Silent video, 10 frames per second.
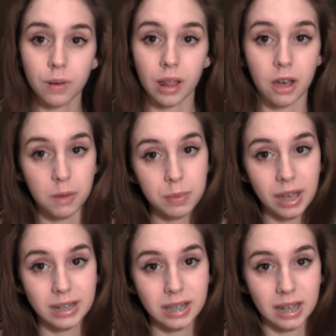Well, I hope
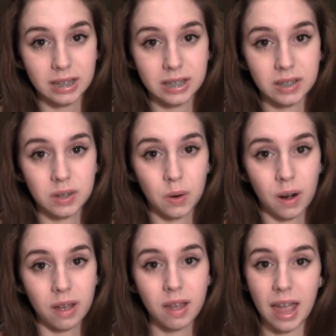you guys liked this
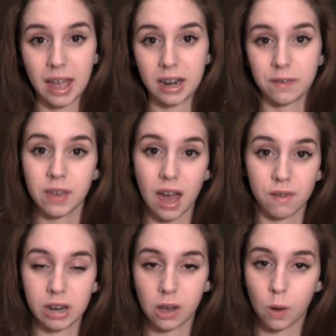tutorial, and if you
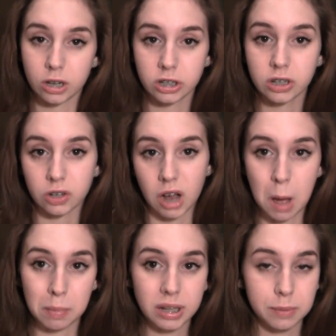have any questions or
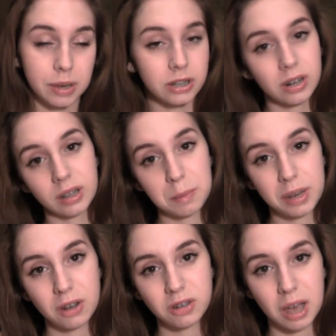comments, make sure to let
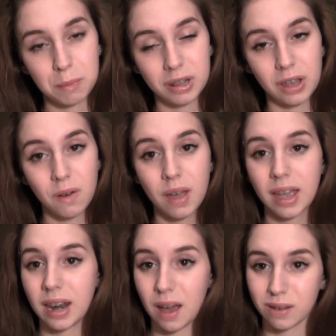me know down below,
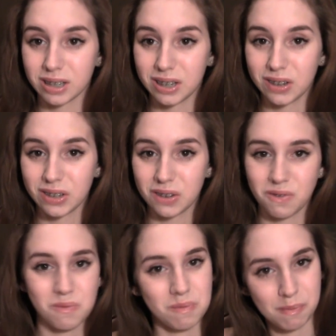and I'll see you
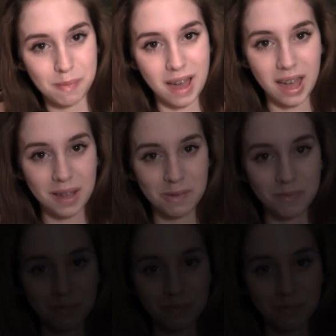soon. Bye!